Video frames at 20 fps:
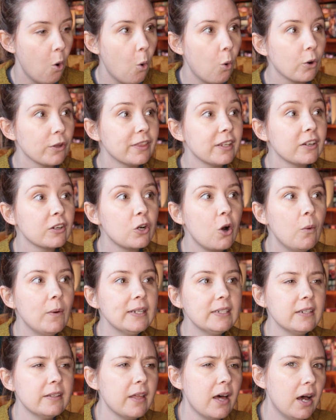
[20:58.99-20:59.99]
Or they're
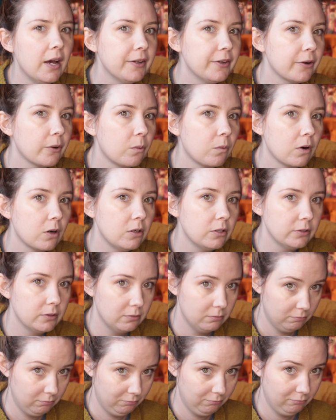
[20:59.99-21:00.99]
going to the underworld,